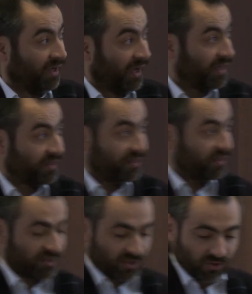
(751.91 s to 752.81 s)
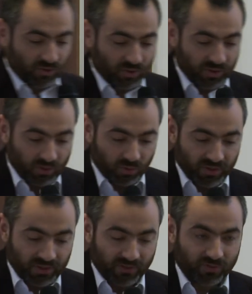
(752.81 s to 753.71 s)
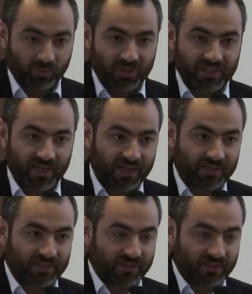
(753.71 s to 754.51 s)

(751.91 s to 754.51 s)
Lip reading: And there is only two details from the stairs